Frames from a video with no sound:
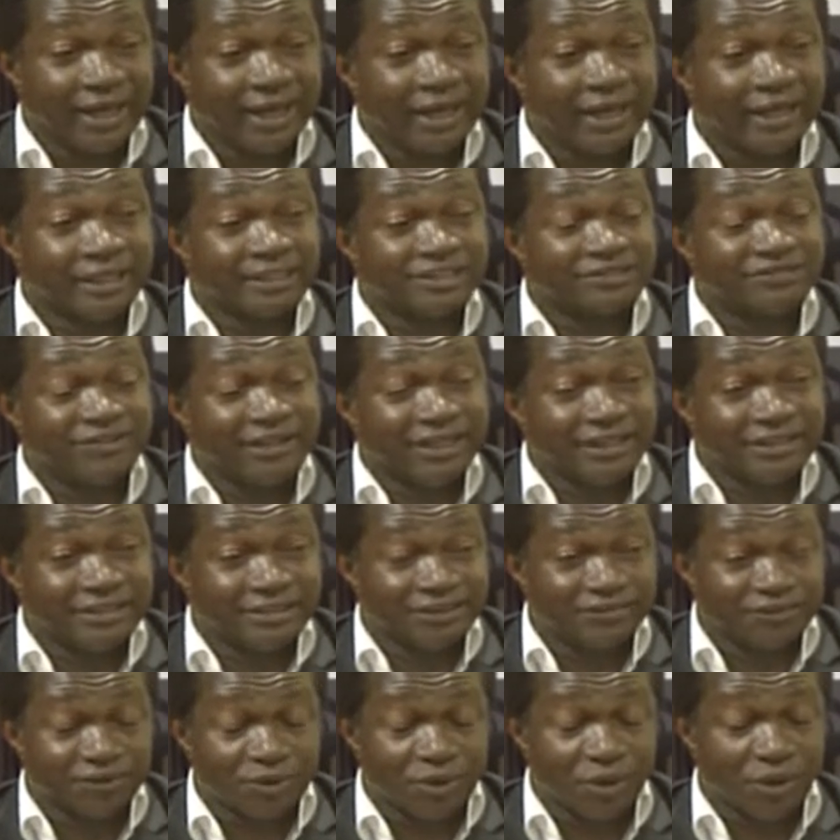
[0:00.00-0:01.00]
it's very
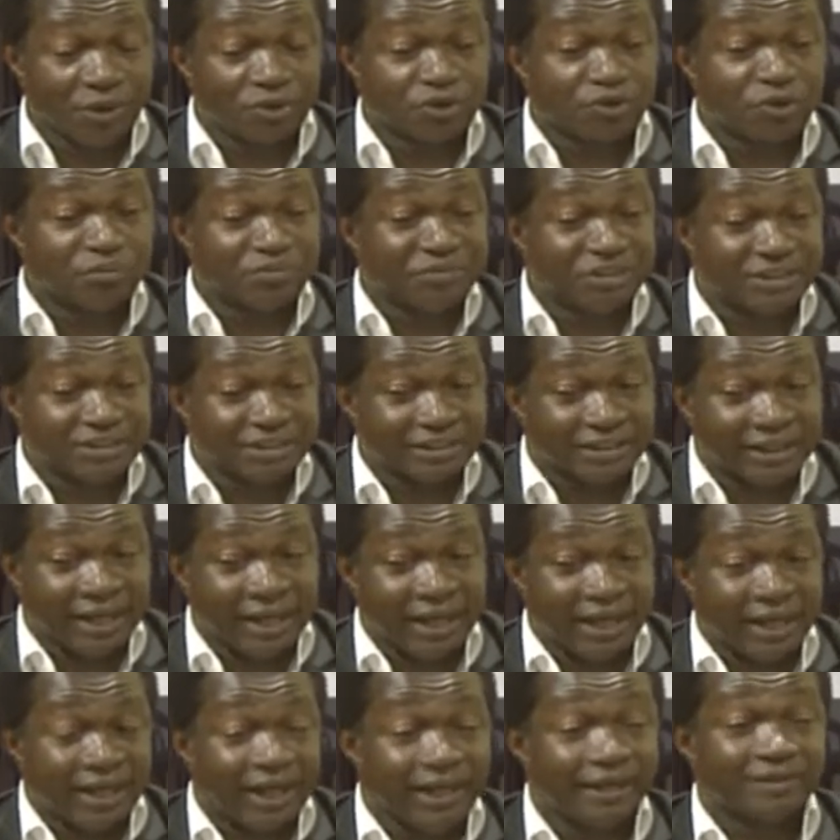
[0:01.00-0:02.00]
difficult to meet a
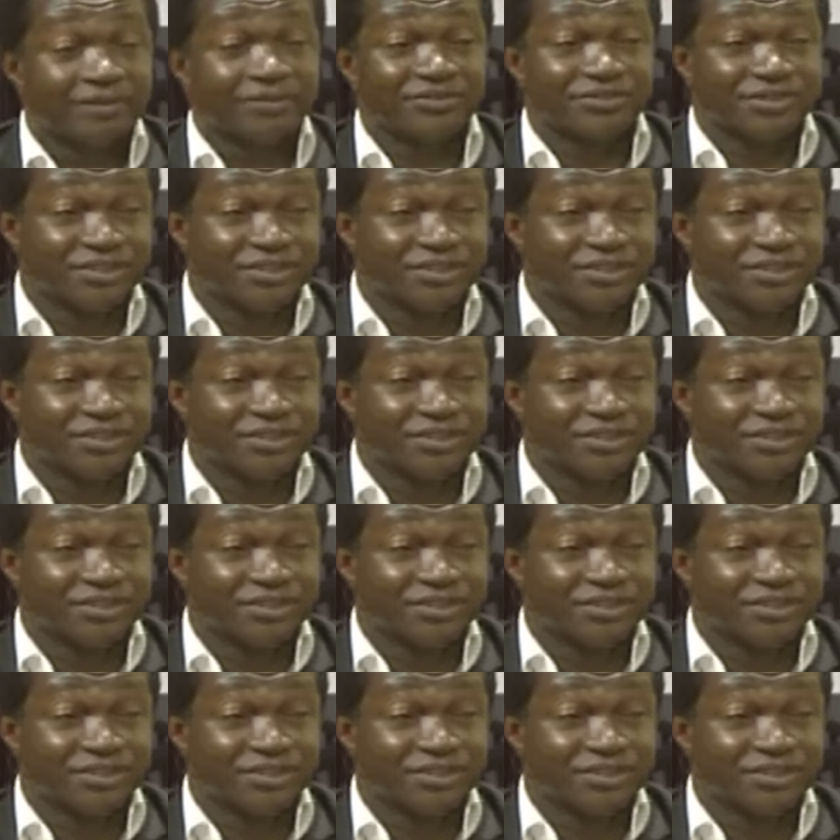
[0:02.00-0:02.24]
head of